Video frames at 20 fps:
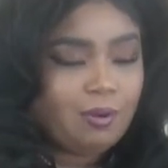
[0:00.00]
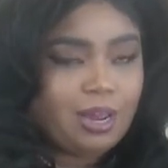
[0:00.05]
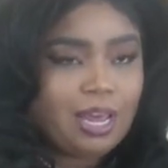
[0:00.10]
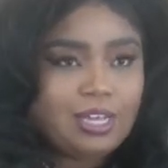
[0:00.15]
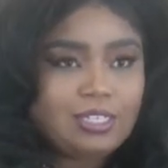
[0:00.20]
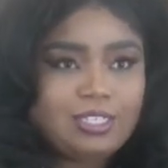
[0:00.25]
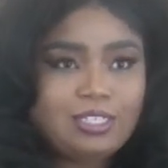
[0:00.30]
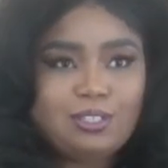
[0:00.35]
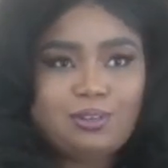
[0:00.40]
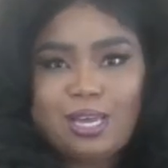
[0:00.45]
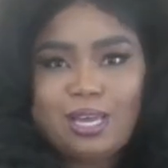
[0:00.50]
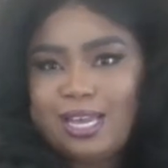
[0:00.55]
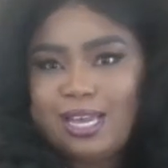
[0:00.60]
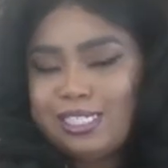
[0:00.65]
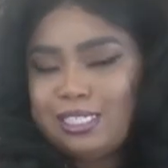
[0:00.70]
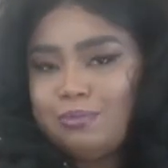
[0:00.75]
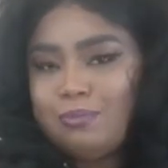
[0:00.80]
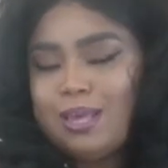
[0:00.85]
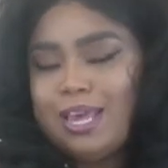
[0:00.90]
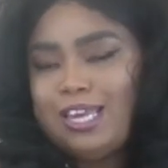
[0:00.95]
right, I'll see you
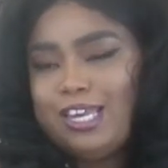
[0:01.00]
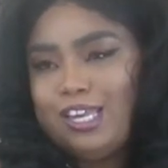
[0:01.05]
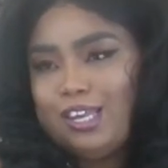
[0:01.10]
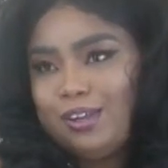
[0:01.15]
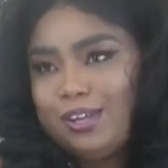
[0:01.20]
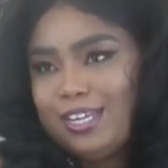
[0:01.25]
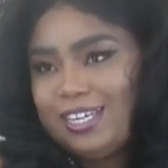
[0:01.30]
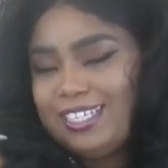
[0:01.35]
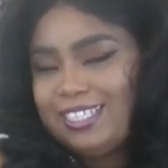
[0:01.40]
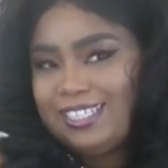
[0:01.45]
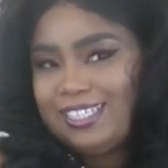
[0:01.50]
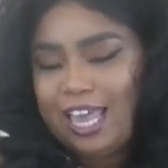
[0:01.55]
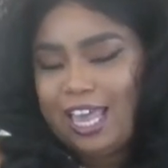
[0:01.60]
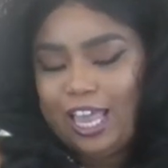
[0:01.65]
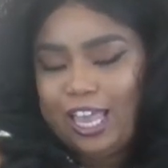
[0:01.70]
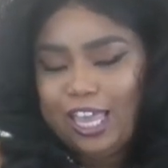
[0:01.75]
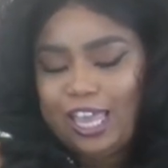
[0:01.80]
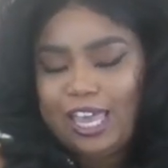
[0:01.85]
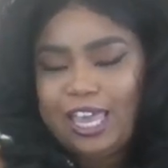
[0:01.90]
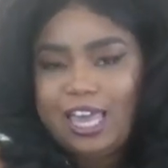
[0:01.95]
guys back here in a
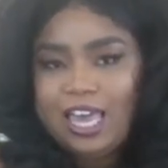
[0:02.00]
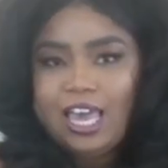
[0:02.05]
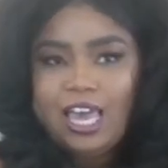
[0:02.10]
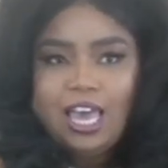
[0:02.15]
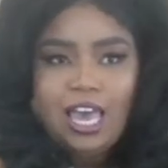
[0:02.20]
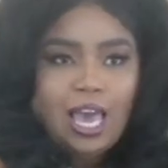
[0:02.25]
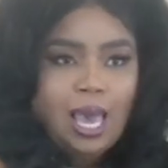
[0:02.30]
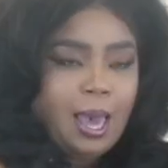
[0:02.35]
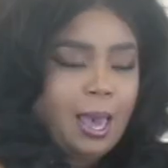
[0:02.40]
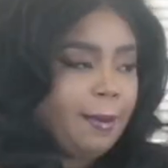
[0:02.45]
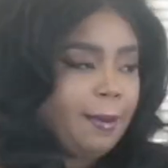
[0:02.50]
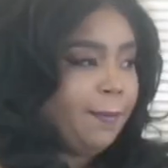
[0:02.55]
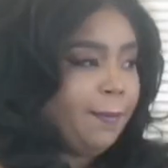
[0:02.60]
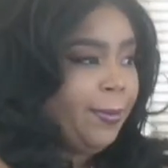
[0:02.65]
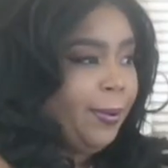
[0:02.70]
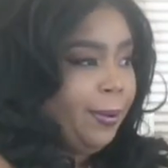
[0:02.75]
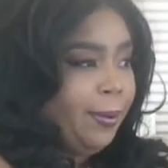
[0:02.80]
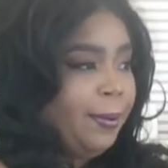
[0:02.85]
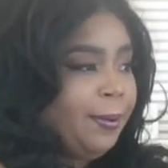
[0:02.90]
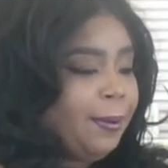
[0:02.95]
second.
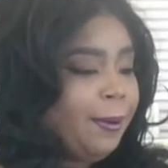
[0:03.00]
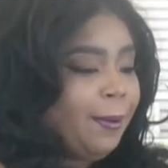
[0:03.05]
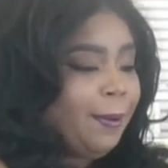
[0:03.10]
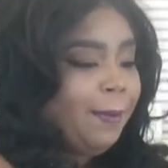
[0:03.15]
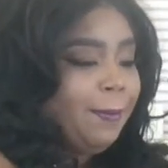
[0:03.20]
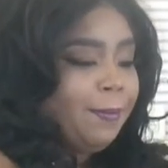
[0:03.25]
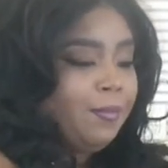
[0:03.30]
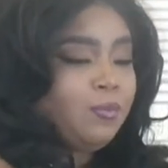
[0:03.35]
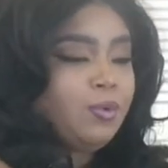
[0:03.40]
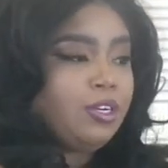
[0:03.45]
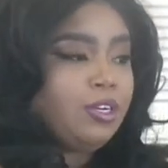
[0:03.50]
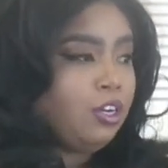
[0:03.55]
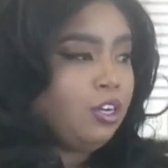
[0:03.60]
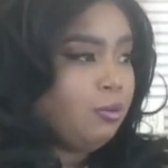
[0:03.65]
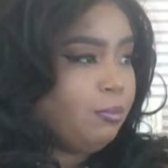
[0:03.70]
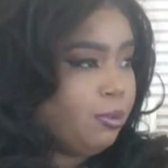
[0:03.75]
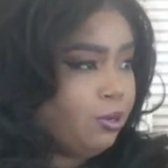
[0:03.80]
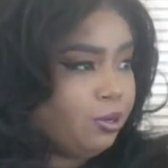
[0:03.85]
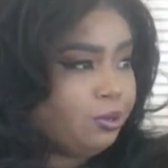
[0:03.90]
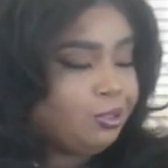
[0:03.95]
Well,
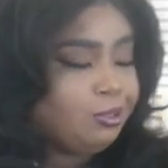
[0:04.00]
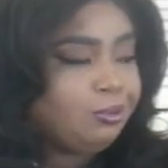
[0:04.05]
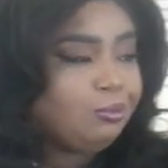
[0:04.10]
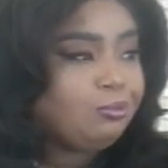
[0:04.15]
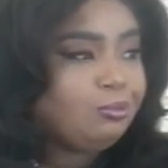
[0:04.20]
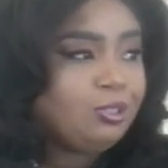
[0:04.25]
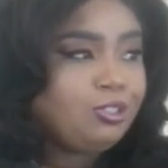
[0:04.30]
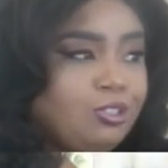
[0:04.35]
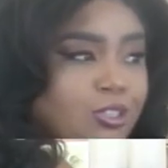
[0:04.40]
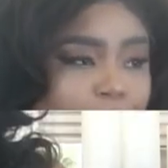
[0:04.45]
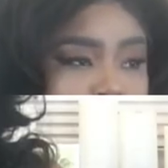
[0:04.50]
don't burn, but